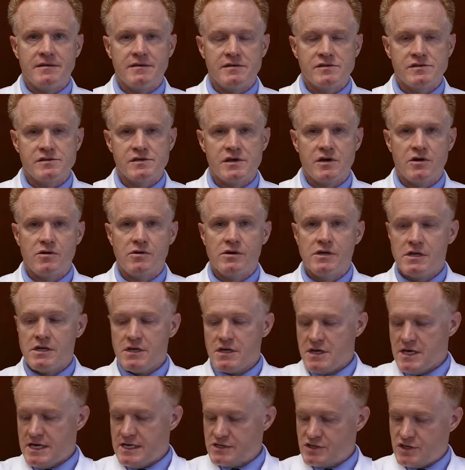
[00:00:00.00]
And so,
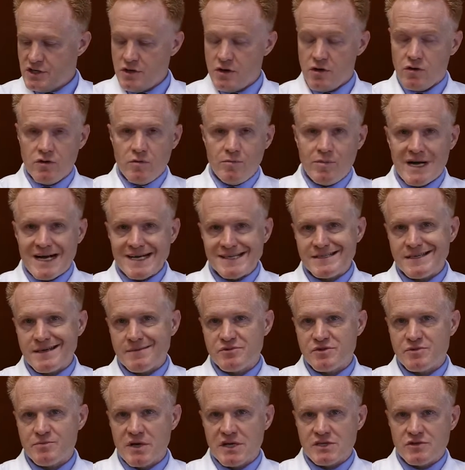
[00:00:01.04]
as you know, the
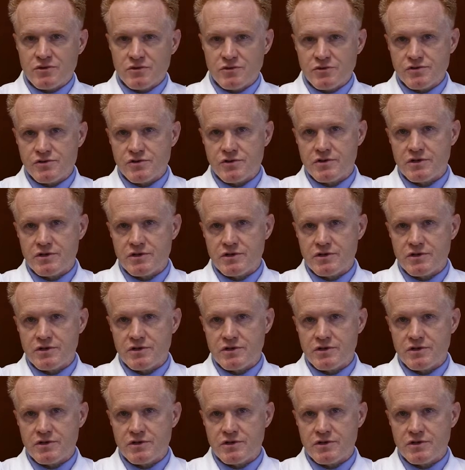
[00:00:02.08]
biceps muscles